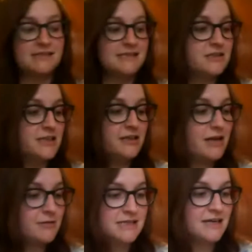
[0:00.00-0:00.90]
essentially
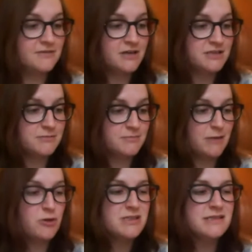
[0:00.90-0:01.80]
all I was after.
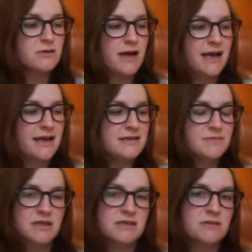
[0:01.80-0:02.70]
I wanted
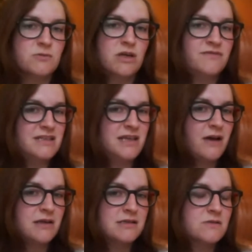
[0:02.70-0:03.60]
squares because the one in the
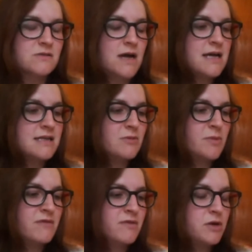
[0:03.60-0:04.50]
video had squares, and I'm
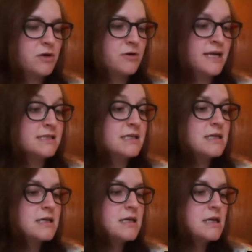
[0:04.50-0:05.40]
a bit of a
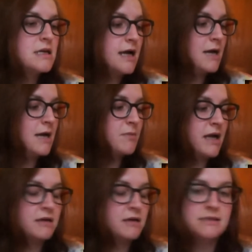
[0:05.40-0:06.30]
purist. But
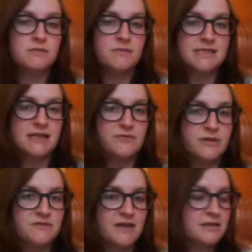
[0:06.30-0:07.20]
I consoled myself
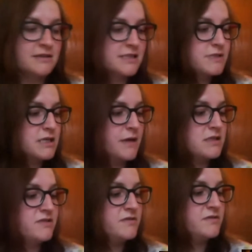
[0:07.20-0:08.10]
with the fact that this was
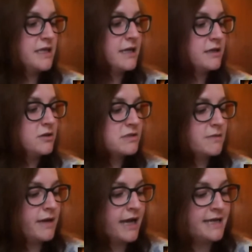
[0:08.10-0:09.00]
£2.50, and I could
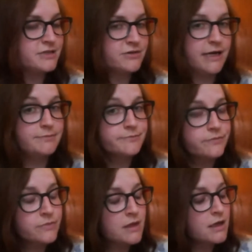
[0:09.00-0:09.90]
also buy ice cream.
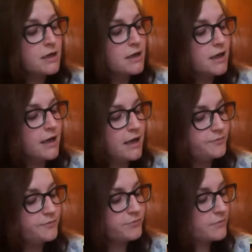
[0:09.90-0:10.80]

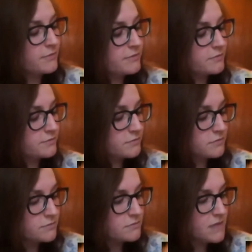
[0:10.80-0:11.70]
And
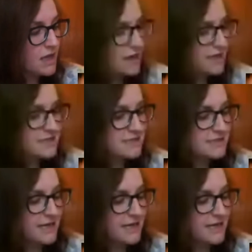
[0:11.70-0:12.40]
I